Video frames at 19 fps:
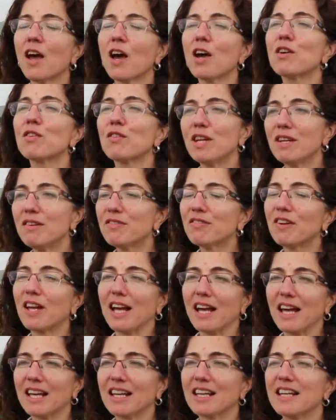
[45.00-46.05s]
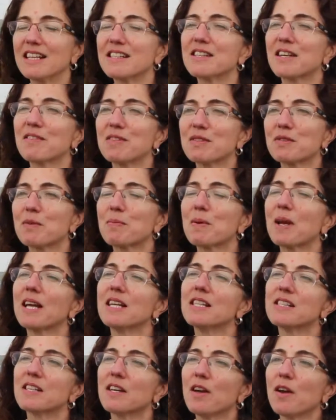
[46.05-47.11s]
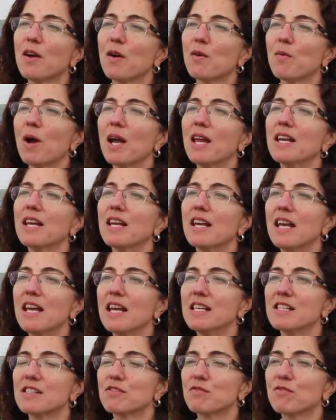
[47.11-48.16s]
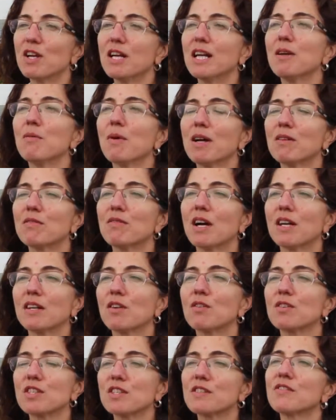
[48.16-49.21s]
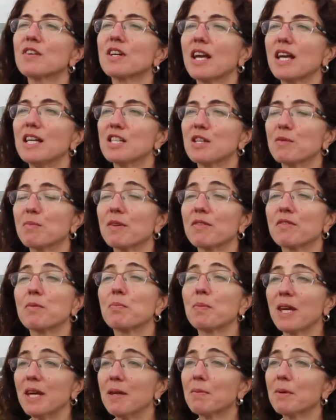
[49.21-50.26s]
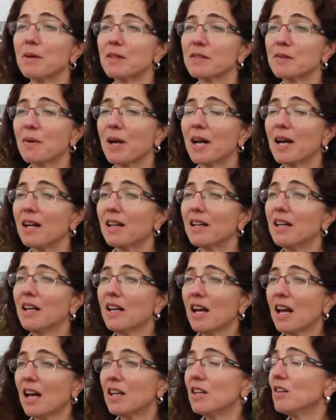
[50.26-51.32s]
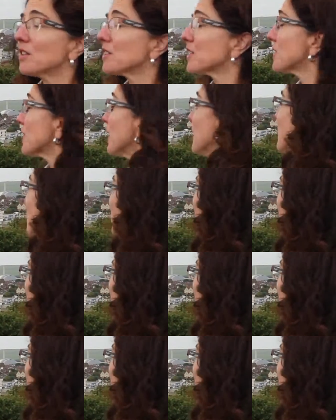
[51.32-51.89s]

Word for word: A green flag is given to a place when it's really well run, not just for nature, but for people as well. And you can see